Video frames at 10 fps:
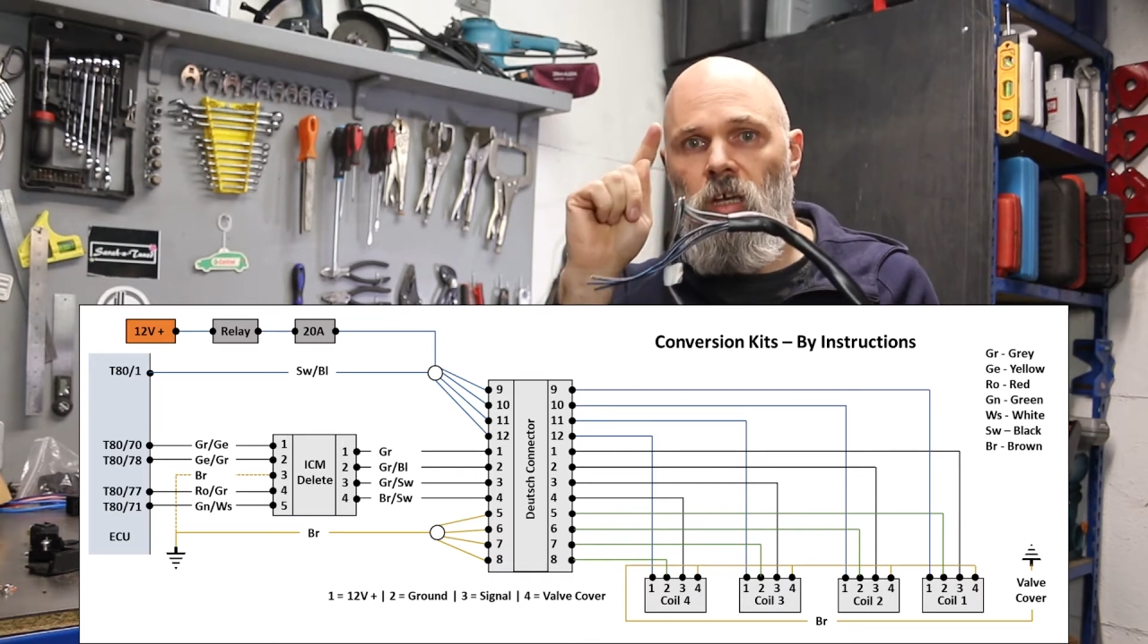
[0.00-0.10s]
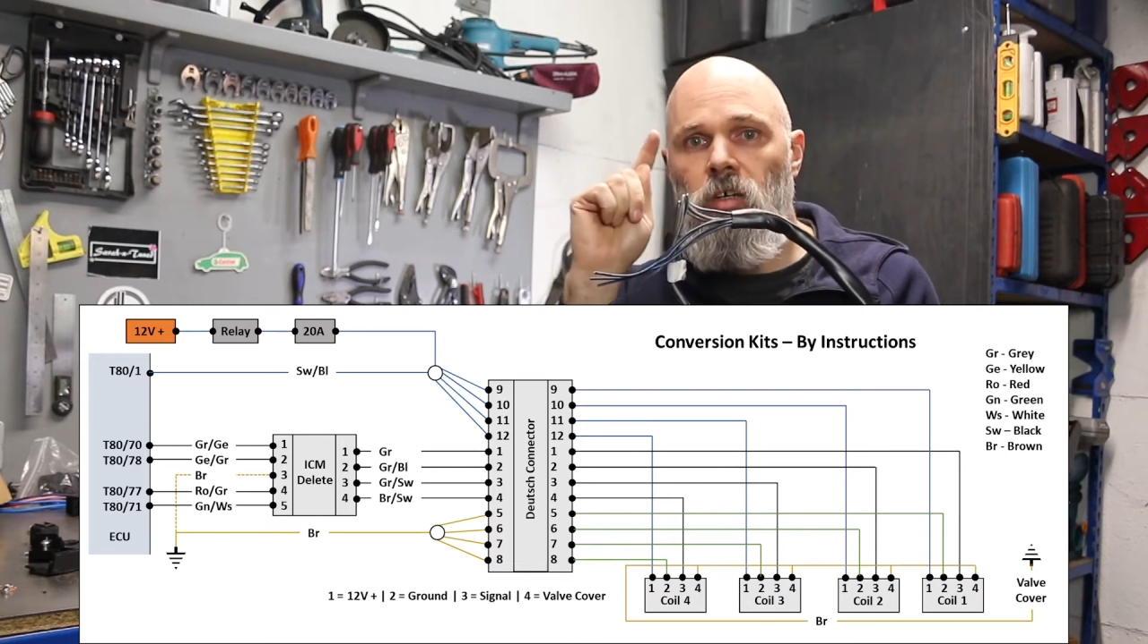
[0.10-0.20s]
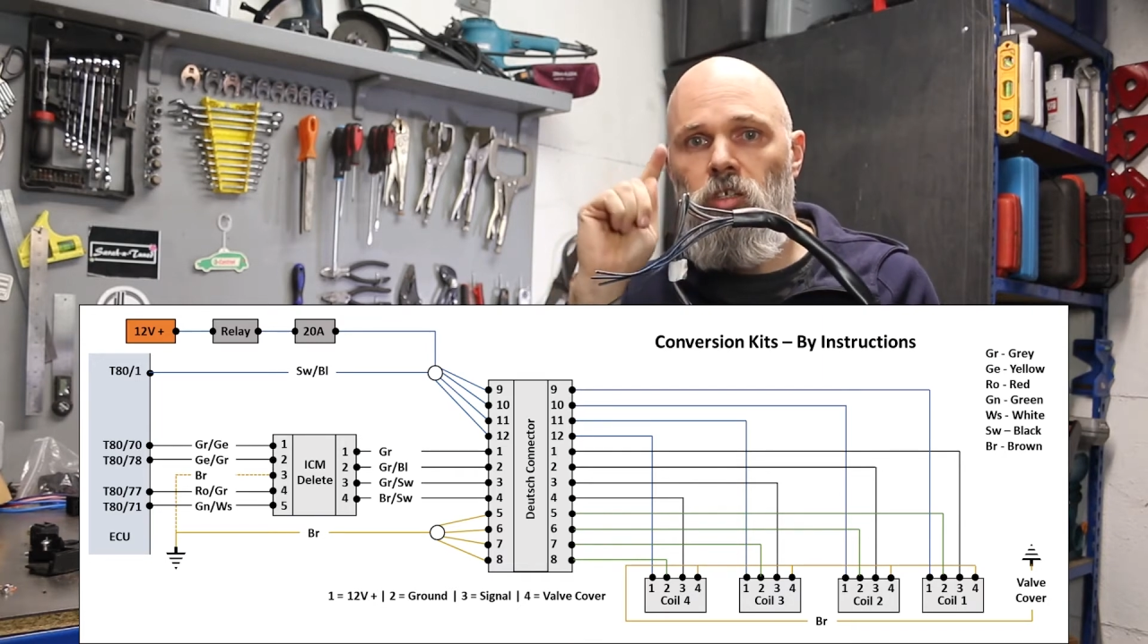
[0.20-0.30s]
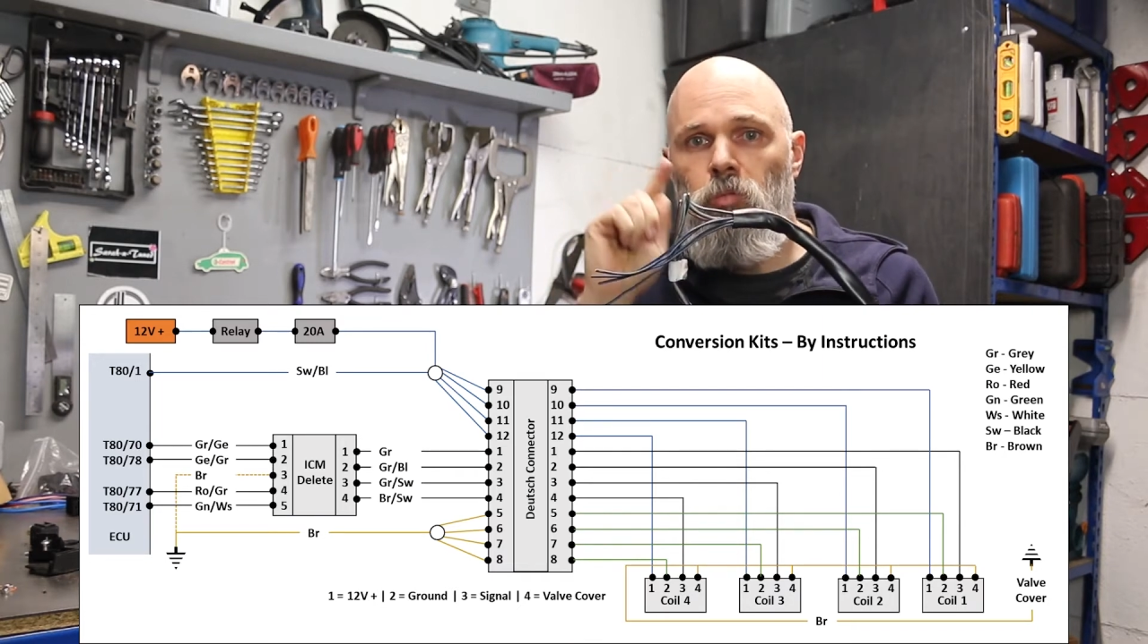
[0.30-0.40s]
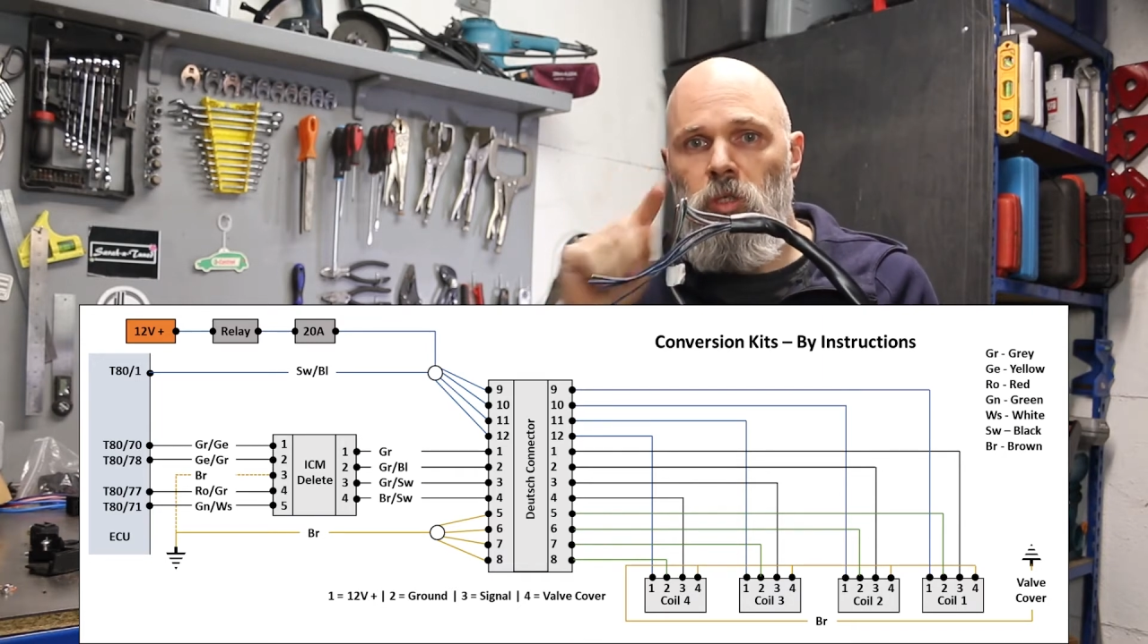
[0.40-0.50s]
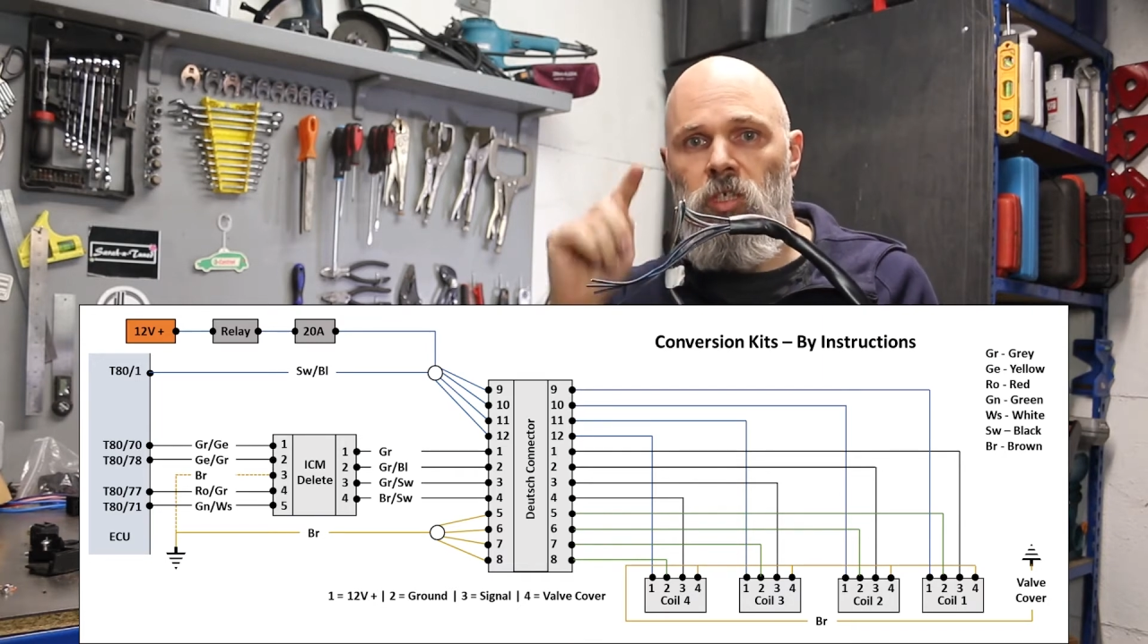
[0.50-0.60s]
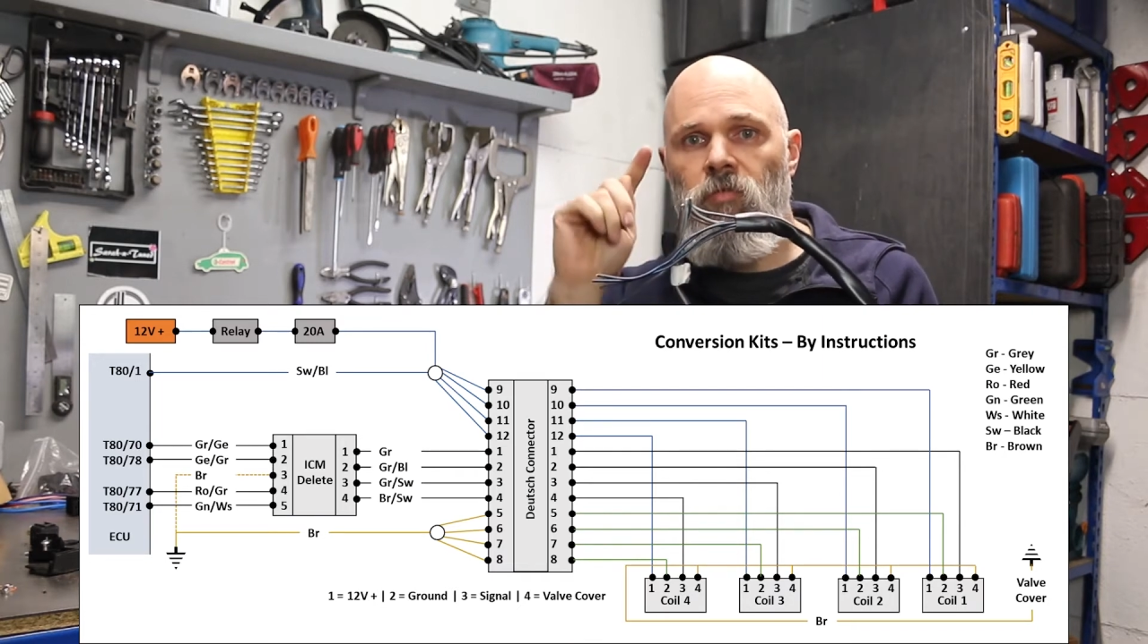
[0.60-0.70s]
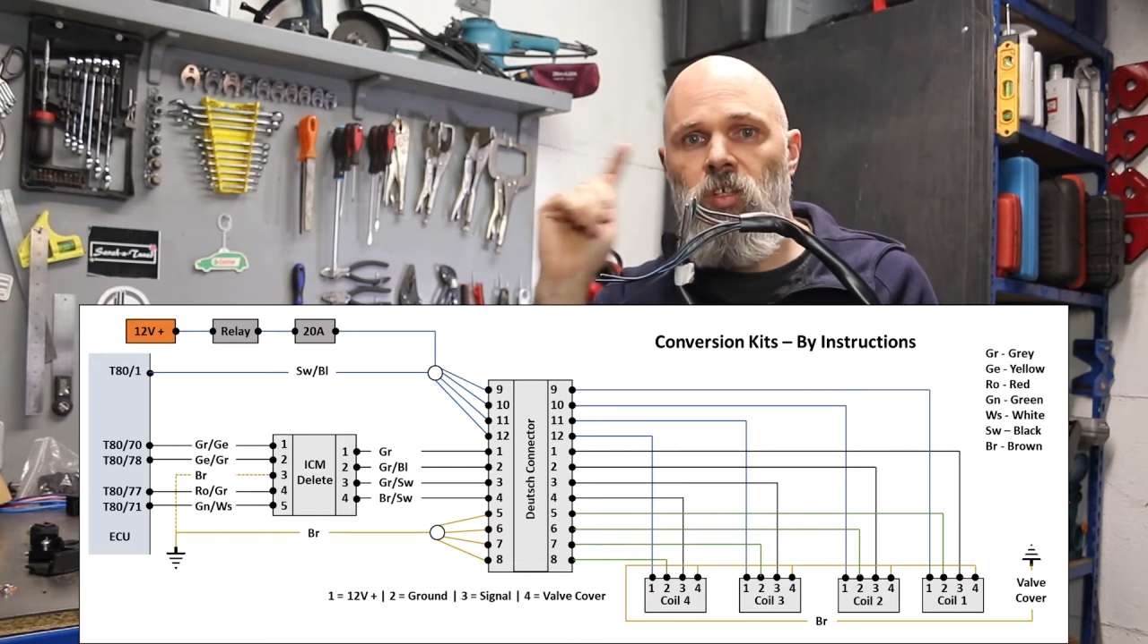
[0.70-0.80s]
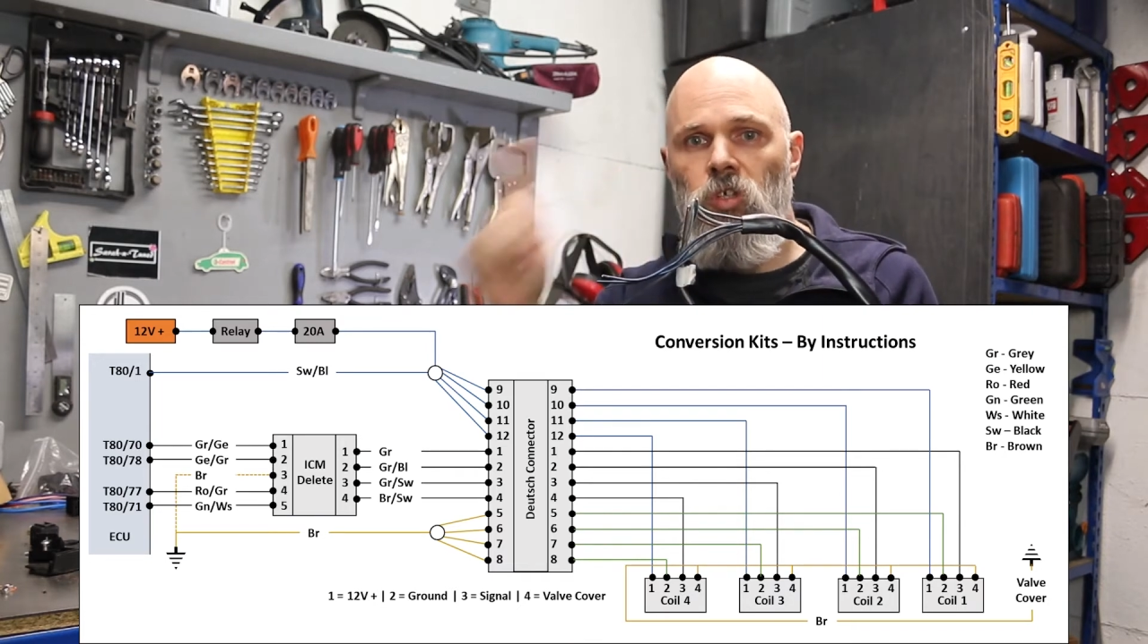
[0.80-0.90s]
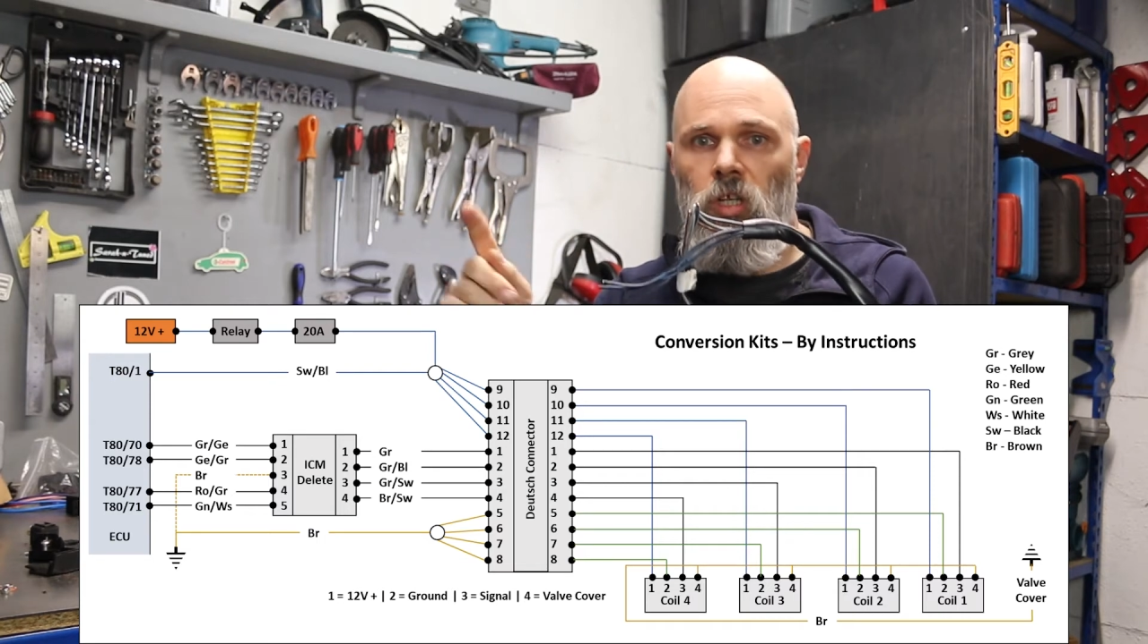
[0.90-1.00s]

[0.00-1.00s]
are specific to